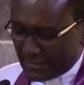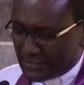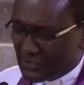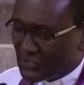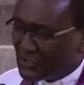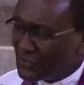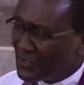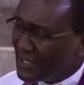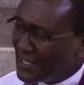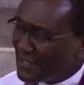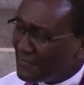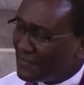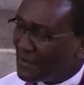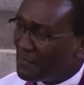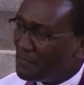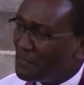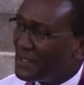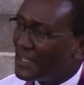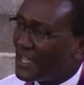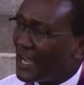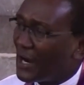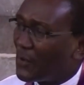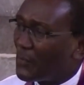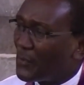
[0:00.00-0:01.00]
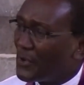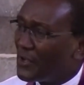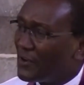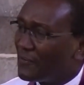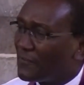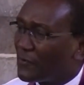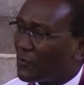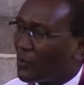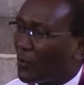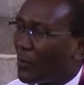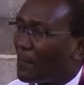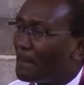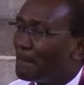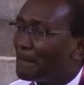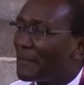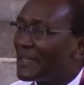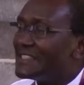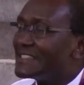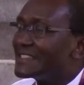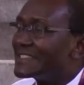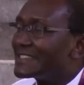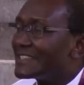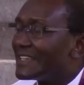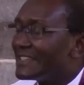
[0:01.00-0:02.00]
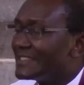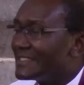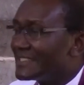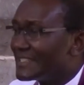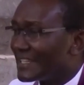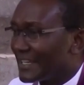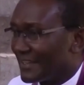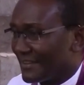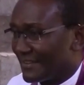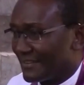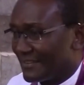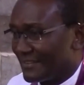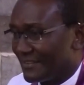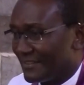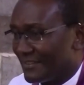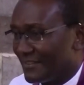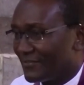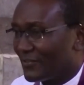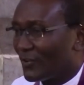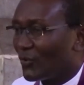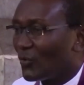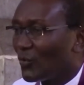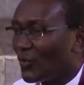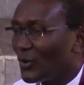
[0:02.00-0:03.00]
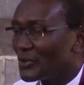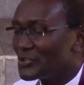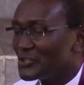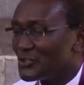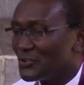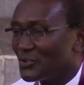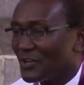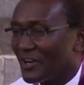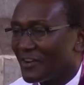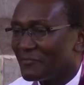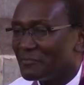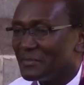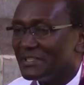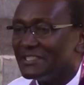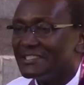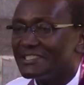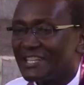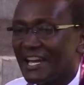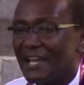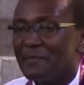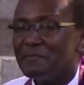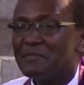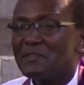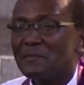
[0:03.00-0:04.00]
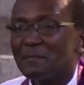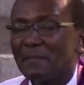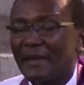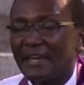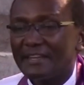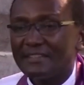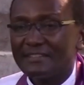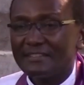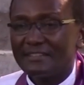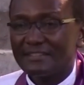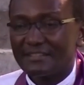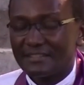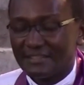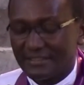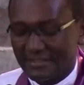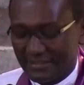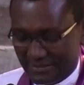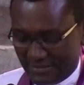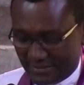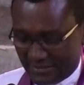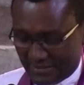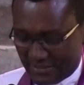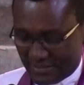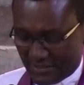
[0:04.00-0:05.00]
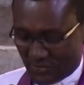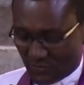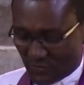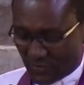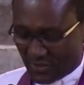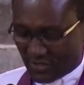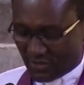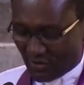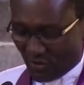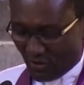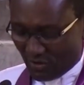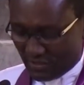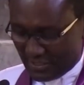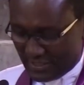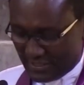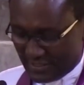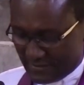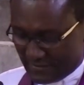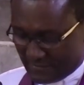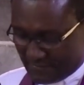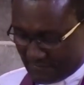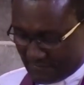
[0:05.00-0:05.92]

It should never be a way of compensating for what should have been time spent with God.